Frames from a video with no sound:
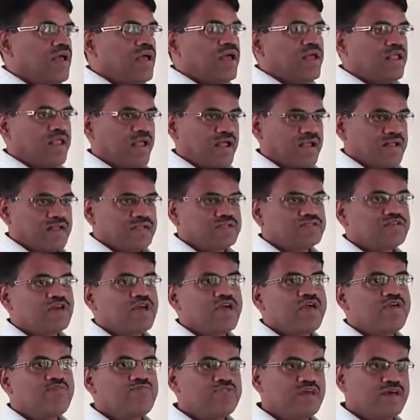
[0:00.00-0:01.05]
Right. So,
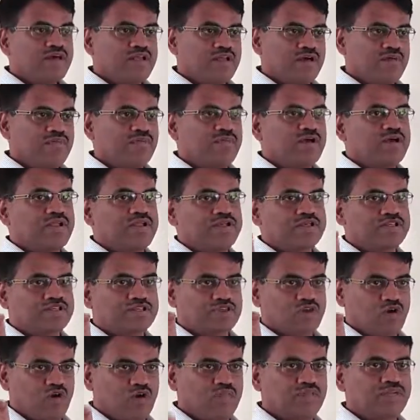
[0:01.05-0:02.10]
if the number is
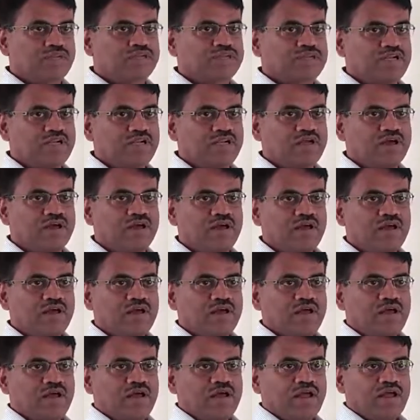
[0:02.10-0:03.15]
composite,
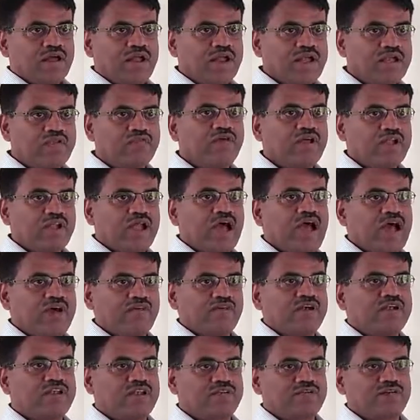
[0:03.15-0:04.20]
it will have
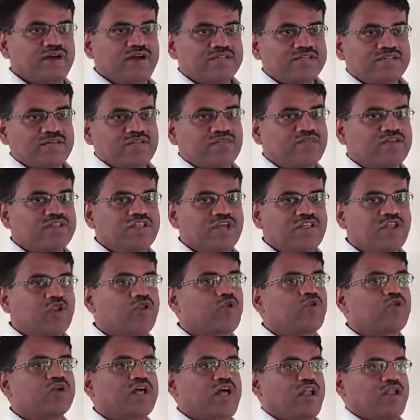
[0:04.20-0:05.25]
a divisor within
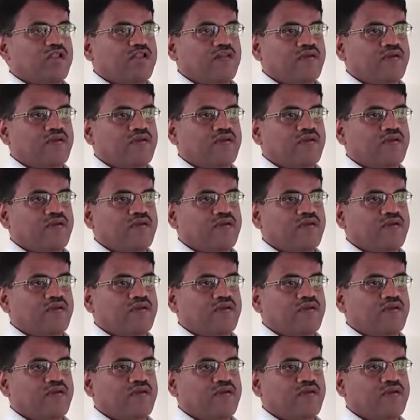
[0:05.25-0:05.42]
root n,